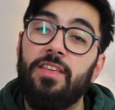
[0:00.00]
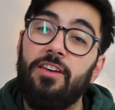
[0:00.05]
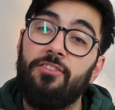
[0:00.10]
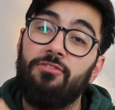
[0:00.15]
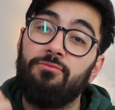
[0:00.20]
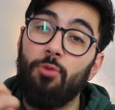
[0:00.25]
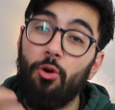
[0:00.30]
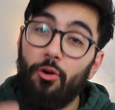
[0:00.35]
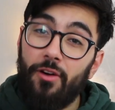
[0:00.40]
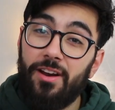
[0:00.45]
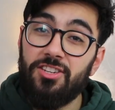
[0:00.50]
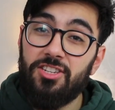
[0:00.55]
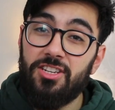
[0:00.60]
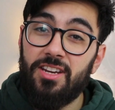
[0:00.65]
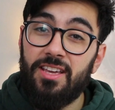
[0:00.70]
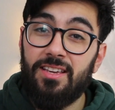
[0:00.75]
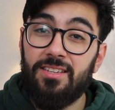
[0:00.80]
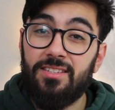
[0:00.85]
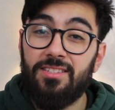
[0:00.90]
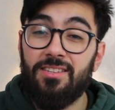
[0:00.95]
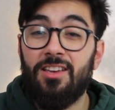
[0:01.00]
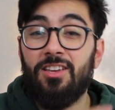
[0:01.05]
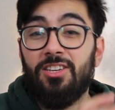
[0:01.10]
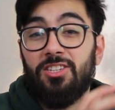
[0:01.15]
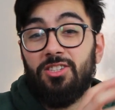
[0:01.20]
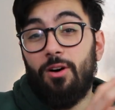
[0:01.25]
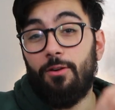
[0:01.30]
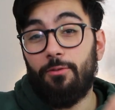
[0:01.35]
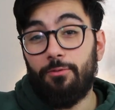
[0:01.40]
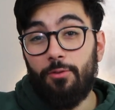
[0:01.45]
If more engineers
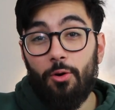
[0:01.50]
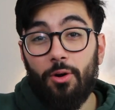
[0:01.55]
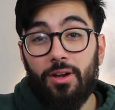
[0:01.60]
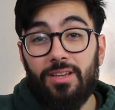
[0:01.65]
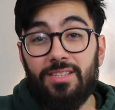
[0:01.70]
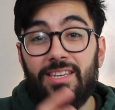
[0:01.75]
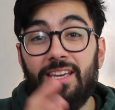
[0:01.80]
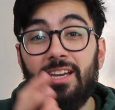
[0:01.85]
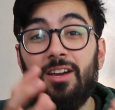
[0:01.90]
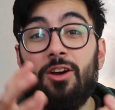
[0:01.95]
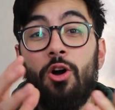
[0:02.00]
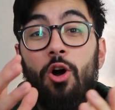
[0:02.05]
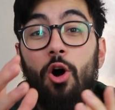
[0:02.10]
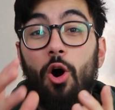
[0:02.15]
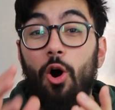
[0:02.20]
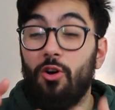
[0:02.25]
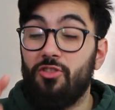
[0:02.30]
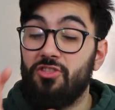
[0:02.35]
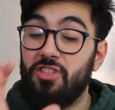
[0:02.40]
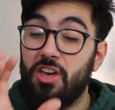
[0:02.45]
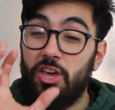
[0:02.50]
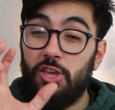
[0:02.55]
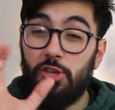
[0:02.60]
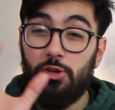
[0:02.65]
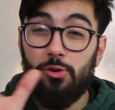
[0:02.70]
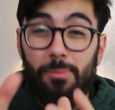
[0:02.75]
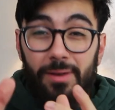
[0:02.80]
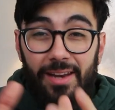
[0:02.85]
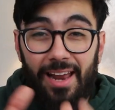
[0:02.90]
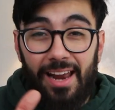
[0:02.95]
start focusing on the
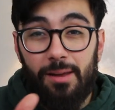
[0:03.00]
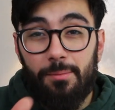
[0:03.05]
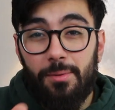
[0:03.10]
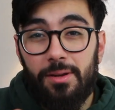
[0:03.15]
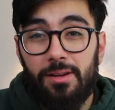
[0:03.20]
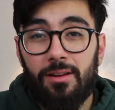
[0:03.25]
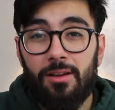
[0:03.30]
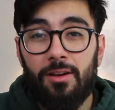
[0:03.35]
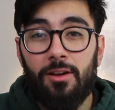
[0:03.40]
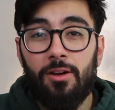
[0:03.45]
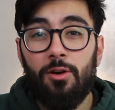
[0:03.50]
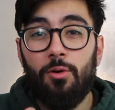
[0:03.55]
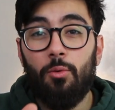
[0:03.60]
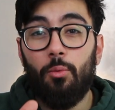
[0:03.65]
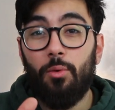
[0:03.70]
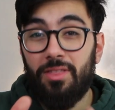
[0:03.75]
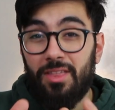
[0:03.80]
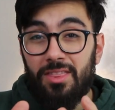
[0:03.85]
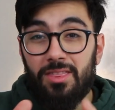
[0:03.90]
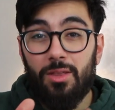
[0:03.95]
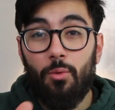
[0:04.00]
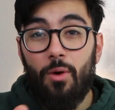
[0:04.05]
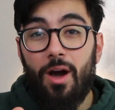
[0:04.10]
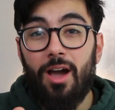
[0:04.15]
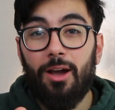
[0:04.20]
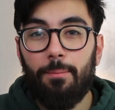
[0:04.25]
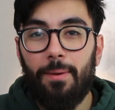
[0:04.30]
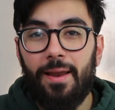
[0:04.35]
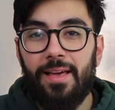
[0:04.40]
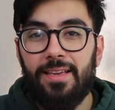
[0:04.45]
human element within the
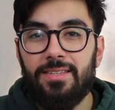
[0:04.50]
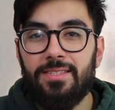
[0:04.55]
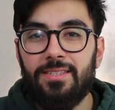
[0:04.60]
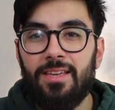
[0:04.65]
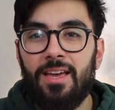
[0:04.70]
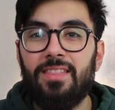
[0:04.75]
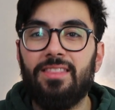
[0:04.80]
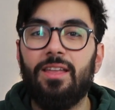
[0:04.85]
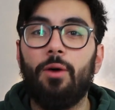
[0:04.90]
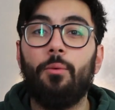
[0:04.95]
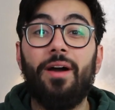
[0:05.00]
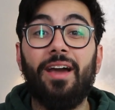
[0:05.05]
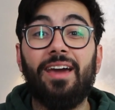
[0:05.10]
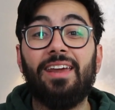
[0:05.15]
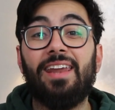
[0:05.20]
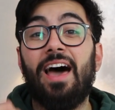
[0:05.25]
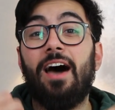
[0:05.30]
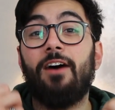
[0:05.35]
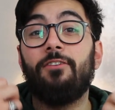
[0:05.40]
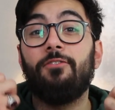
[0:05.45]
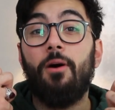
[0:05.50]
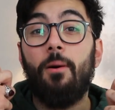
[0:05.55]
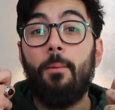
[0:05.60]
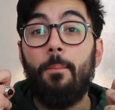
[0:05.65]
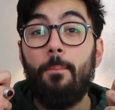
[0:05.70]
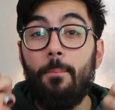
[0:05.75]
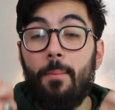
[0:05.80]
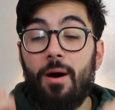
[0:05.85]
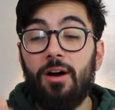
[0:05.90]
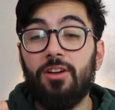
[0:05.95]
workplace, then we're gonna have a
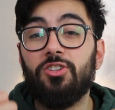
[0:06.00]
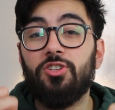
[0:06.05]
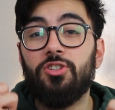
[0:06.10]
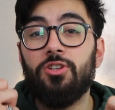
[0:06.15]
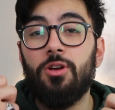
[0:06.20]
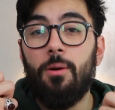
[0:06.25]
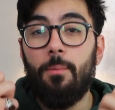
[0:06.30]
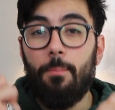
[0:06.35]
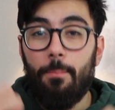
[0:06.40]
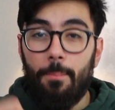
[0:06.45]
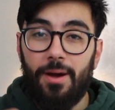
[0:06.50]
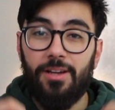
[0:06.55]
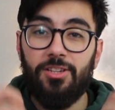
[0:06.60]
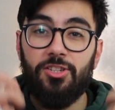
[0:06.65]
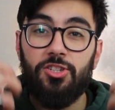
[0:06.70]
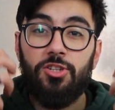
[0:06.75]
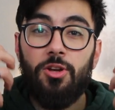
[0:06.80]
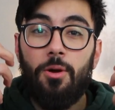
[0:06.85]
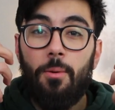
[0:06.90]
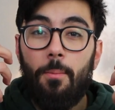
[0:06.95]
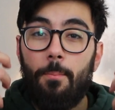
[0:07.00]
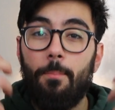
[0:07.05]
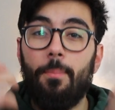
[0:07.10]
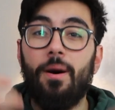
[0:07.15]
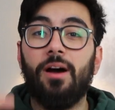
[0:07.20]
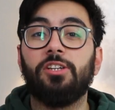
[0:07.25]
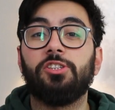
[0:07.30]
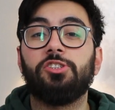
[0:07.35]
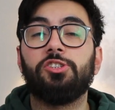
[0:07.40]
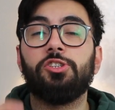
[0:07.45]
much, much,
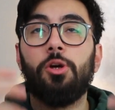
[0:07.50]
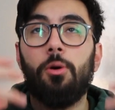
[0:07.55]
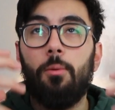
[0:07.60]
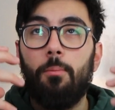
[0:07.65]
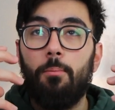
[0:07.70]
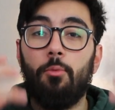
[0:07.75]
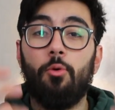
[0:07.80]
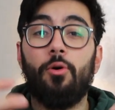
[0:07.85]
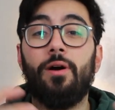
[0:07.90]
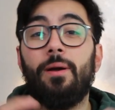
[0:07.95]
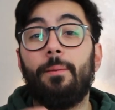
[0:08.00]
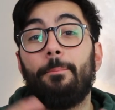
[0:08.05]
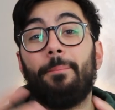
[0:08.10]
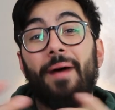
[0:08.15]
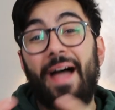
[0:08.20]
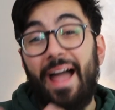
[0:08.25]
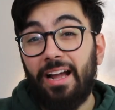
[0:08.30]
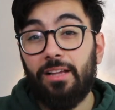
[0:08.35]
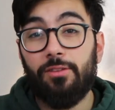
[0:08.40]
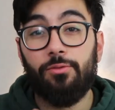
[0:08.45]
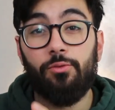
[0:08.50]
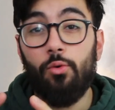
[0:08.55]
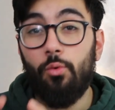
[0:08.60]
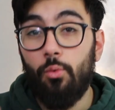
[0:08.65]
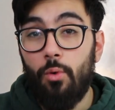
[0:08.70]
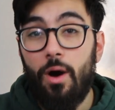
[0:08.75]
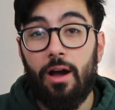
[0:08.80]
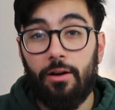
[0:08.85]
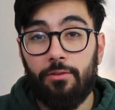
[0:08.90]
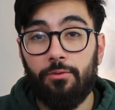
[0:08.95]
much more impactful
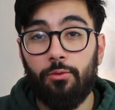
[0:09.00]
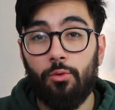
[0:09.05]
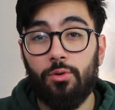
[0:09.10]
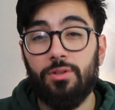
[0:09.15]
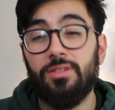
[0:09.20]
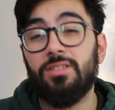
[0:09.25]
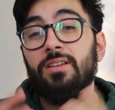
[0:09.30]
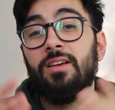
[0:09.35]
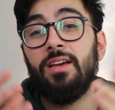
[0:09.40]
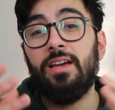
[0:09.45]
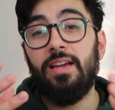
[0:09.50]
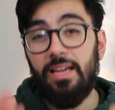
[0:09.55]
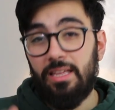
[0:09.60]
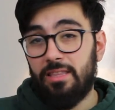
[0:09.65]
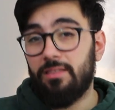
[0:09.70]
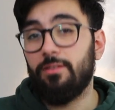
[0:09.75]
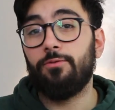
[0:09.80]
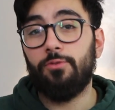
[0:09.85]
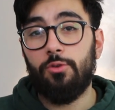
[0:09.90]
workforce in the